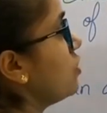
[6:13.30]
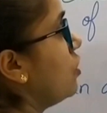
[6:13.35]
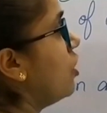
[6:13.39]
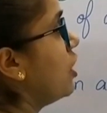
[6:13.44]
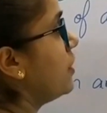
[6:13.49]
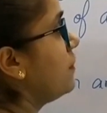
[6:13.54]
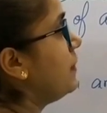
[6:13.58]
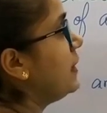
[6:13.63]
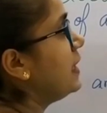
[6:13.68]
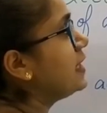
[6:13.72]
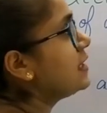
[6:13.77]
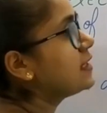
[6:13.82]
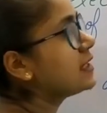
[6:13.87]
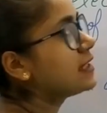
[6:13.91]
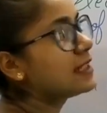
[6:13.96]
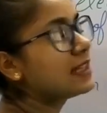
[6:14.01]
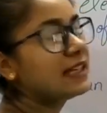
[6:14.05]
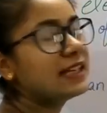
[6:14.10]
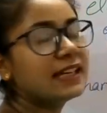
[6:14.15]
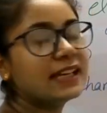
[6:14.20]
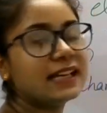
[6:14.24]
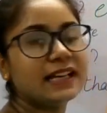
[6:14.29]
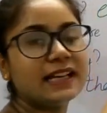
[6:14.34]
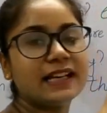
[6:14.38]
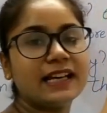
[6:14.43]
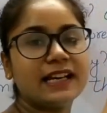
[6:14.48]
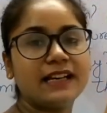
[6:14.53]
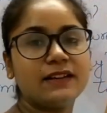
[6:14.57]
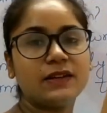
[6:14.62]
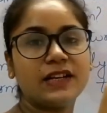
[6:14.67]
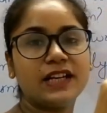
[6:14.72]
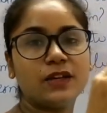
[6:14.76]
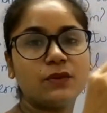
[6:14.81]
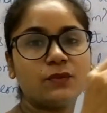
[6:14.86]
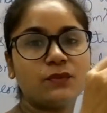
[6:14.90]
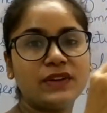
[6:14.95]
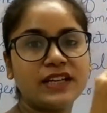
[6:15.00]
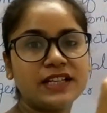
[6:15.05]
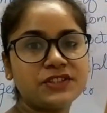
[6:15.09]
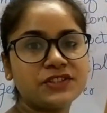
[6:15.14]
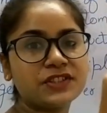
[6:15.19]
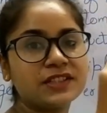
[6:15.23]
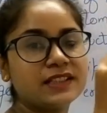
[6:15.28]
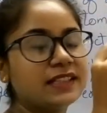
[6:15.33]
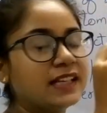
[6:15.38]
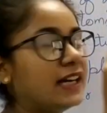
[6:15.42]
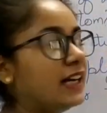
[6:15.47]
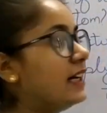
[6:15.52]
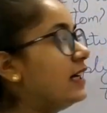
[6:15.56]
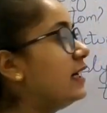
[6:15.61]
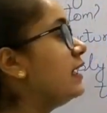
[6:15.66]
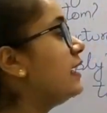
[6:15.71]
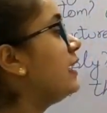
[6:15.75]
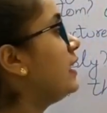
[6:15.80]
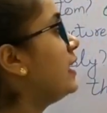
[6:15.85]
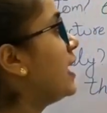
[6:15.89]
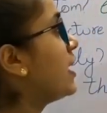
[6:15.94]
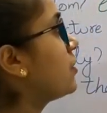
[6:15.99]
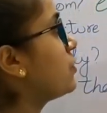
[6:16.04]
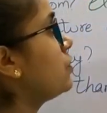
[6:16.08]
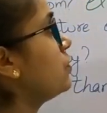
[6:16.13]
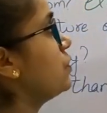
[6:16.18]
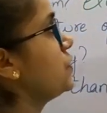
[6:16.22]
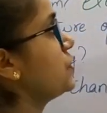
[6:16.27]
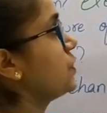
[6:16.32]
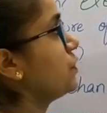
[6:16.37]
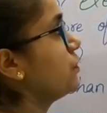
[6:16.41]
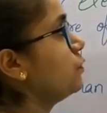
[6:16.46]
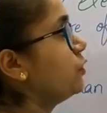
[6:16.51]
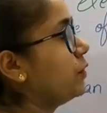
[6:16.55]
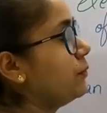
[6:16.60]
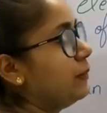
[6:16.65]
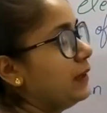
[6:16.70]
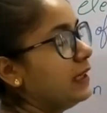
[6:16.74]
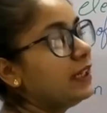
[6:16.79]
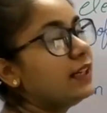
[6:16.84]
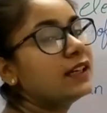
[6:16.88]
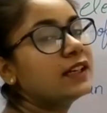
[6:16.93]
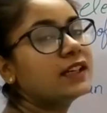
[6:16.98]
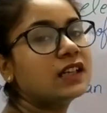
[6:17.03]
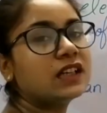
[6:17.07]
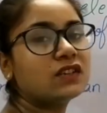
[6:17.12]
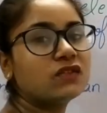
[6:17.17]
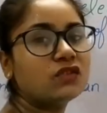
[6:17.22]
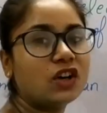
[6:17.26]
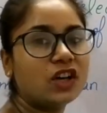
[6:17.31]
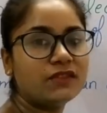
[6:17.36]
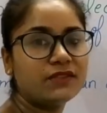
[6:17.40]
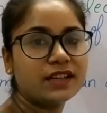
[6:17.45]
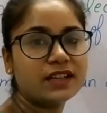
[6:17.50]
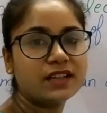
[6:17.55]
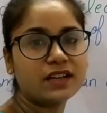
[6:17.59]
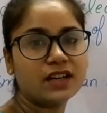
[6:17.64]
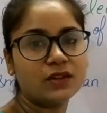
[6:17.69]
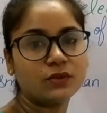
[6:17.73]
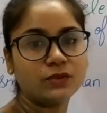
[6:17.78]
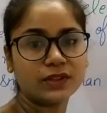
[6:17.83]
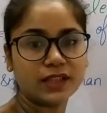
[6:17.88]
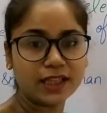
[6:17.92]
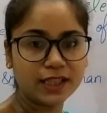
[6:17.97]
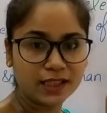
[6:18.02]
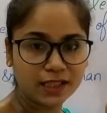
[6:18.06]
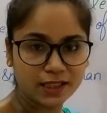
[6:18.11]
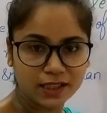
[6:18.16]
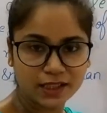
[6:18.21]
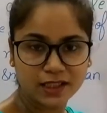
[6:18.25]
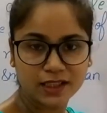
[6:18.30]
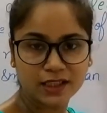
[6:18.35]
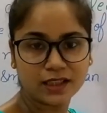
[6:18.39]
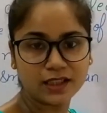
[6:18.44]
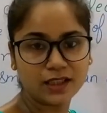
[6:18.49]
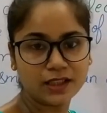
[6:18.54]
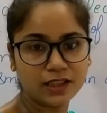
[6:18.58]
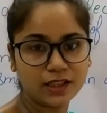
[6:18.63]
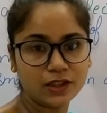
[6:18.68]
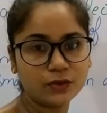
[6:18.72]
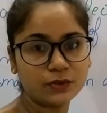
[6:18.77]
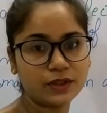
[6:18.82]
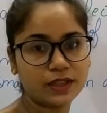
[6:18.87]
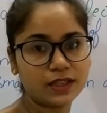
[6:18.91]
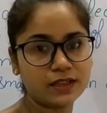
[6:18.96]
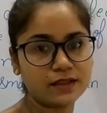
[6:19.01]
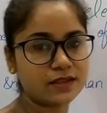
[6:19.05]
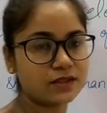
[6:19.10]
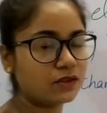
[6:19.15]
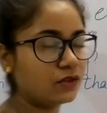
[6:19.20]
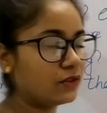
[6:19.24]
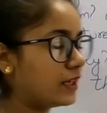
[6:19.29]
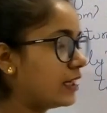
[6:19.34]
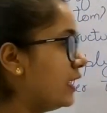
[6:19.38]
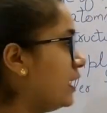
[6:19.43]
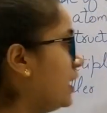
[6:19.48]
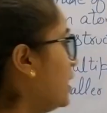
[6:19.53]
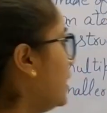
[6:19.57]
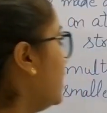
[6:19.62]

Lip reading: orbits in which the electrons would be revolving around the nucleus. Okay.